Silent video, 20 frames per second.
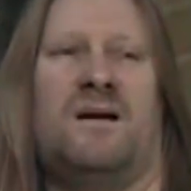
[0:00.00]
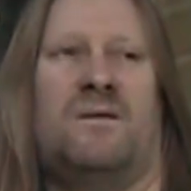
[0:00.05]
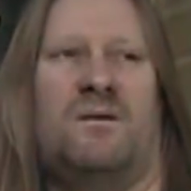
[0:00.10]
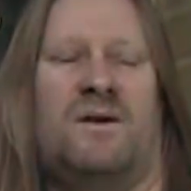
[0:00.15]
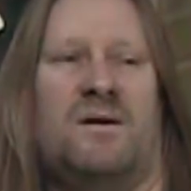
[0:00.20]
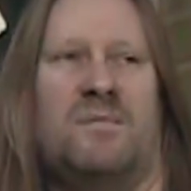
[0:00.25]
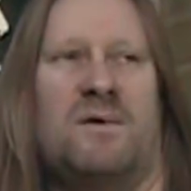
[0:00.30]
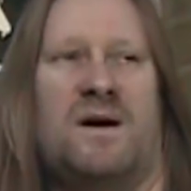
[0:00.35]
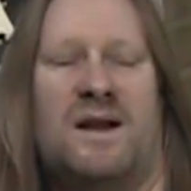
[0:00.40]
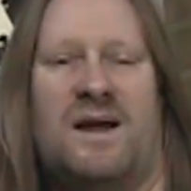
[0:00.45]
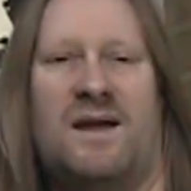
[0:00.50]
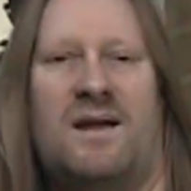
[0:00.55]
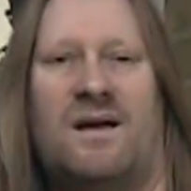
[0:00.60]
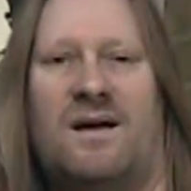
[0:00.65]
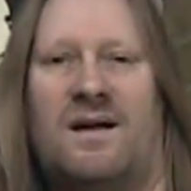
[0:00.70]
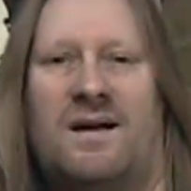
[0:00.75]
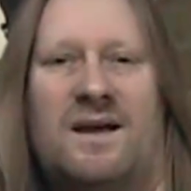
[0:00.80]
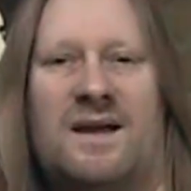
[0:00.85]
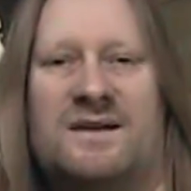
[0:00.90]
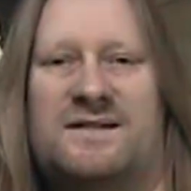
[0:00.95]
don't worry about it.
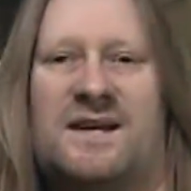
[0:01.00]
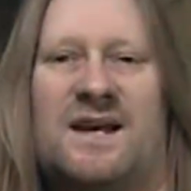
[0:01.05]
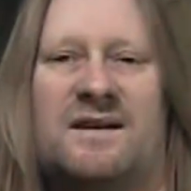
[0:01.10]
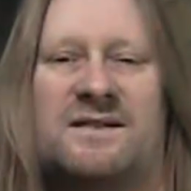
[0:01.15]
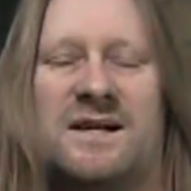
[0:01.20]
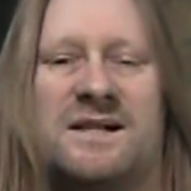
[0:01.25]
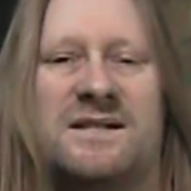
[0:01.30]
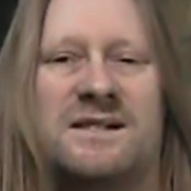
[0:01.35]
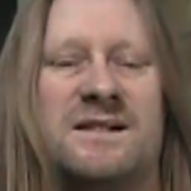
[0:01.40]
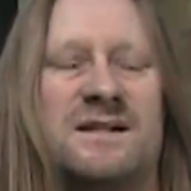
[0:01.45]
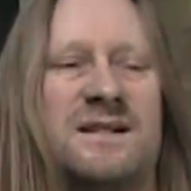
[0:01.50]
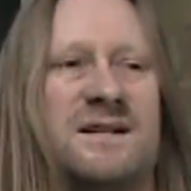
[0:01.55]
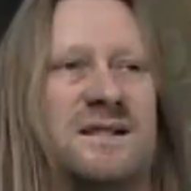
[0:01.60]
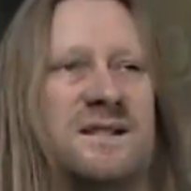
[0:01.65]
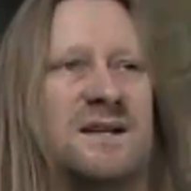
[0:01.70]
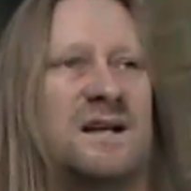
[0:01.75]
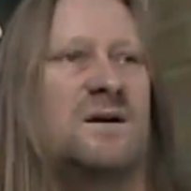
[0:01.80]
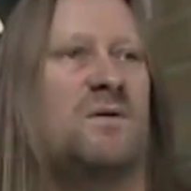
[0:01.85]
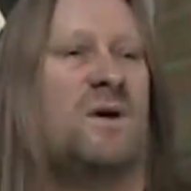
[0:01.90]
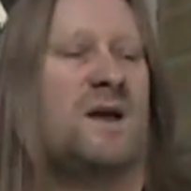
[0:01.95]
That sounds
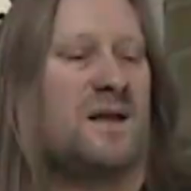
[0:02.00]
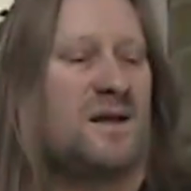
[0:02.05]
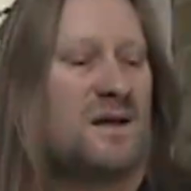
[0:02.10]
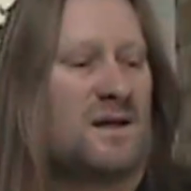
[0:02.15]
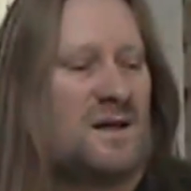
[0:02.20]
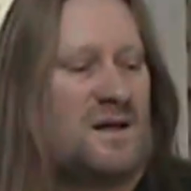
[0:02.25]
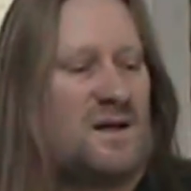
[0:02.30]
AC/DC anyway.